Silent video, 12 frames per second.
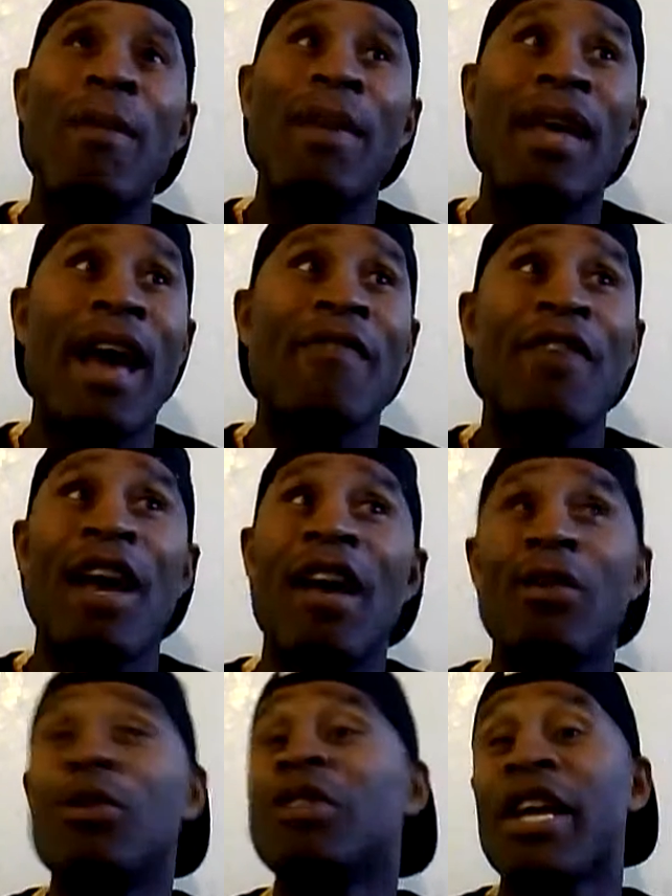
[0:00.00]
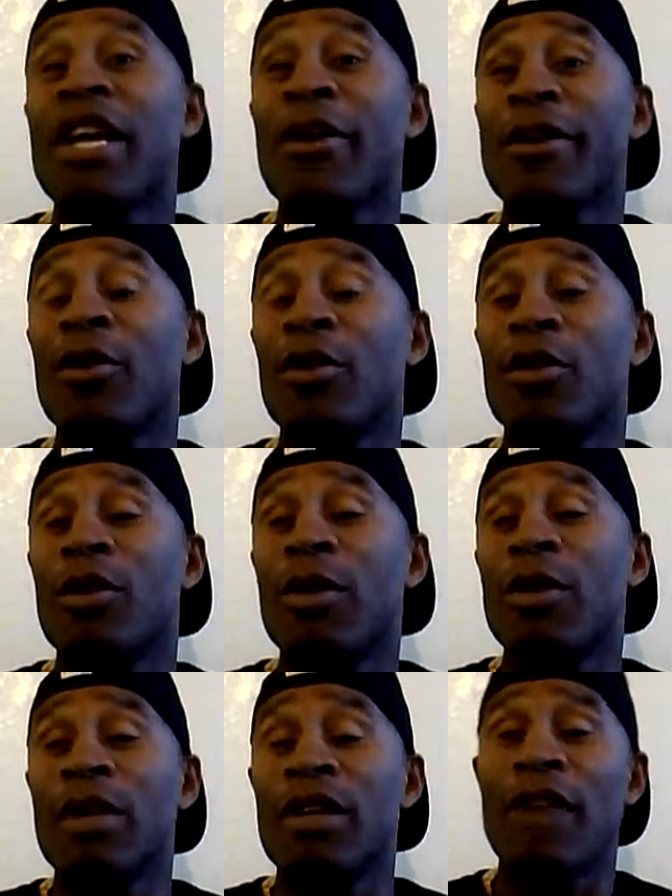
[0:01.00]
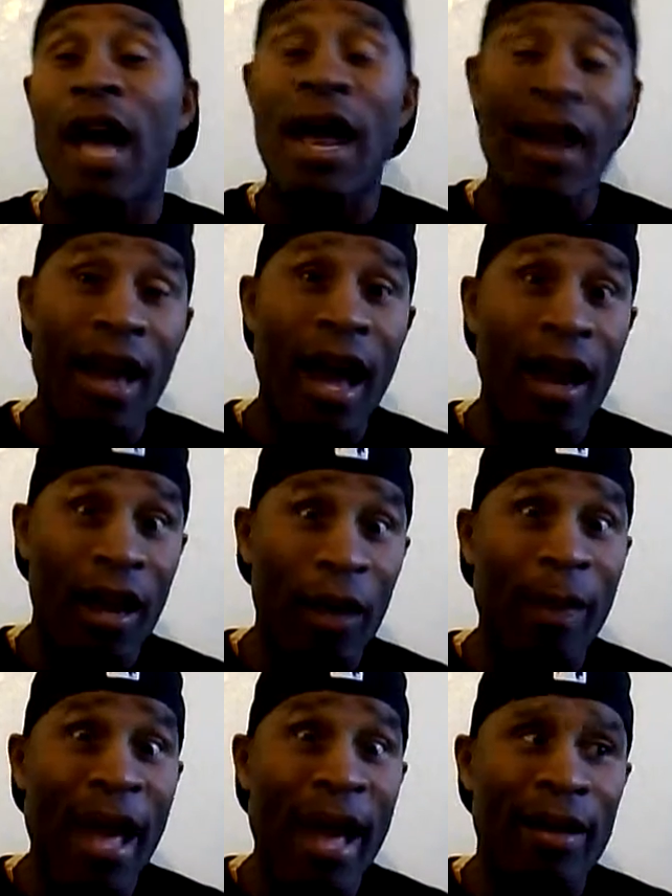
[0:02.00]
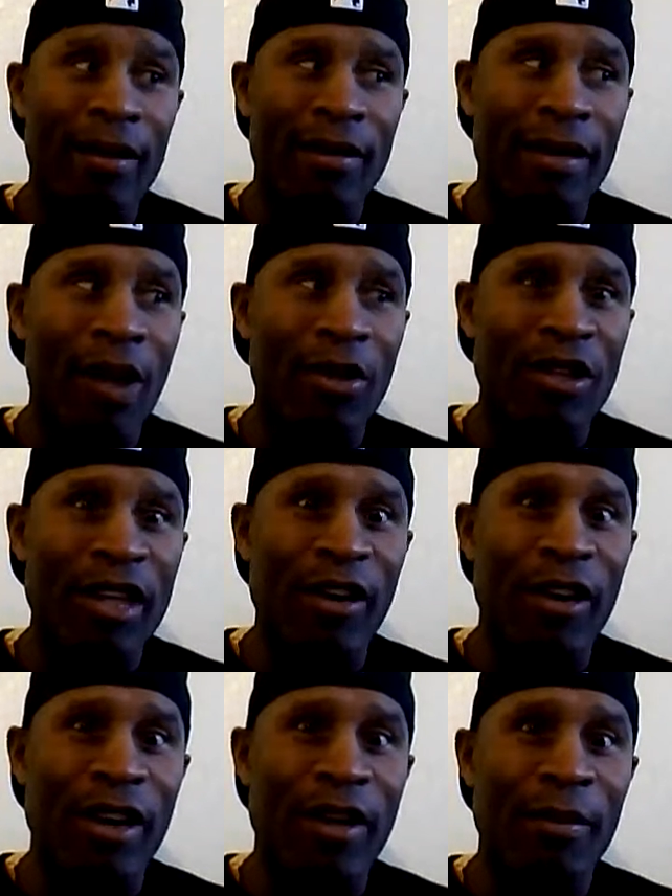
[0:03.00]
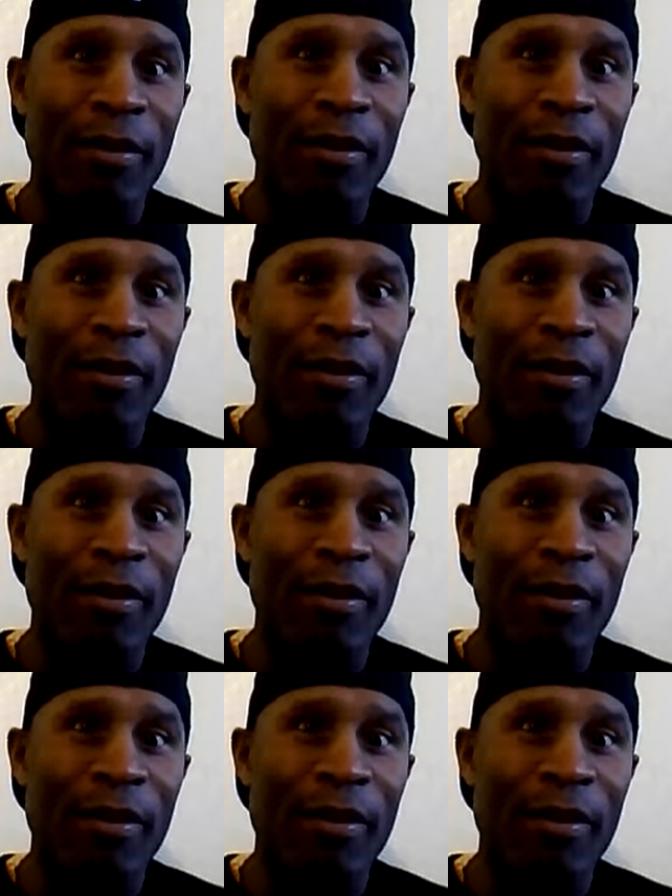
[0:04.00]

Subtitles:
I mean, it was scary too. I look back now, it's scary.